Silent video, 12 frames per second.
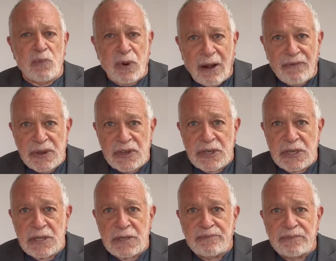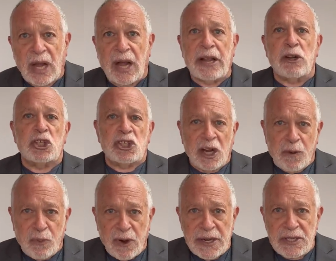profits, higher share
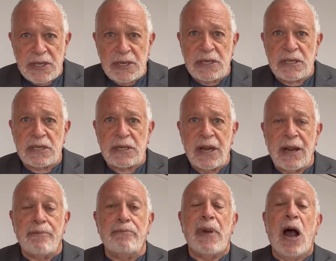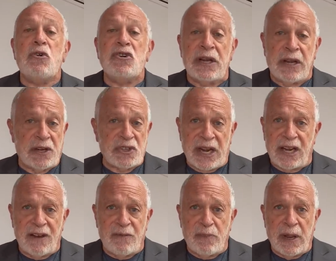prices, mounting
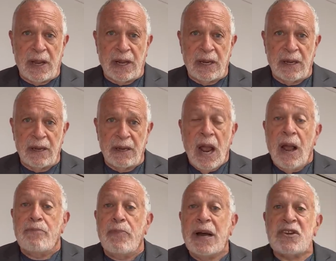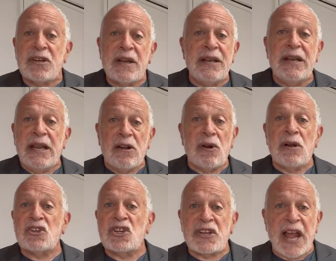executive pay, but near
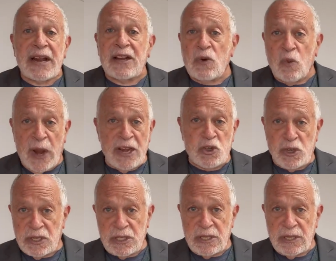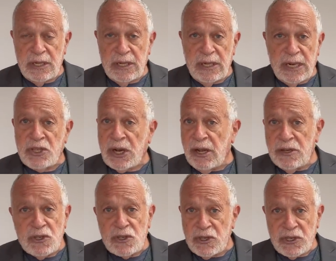stagnant wages is
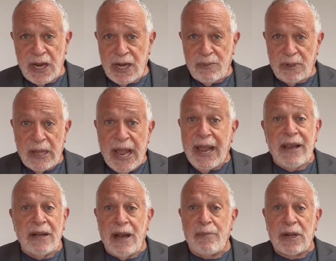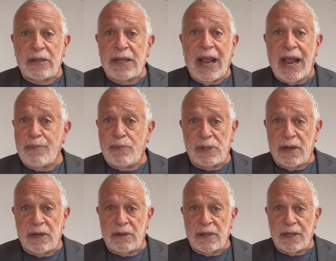unsustainable economically and
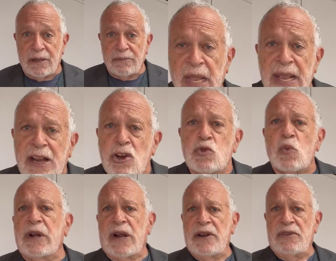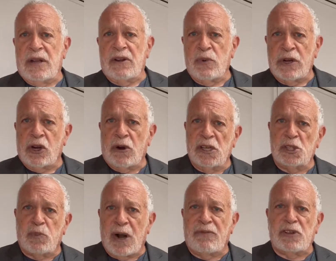politically. Here's one idea to encourage
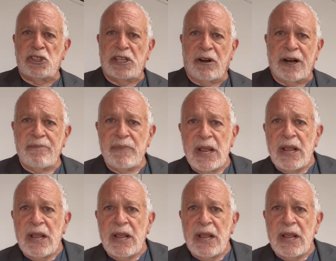profit sharing.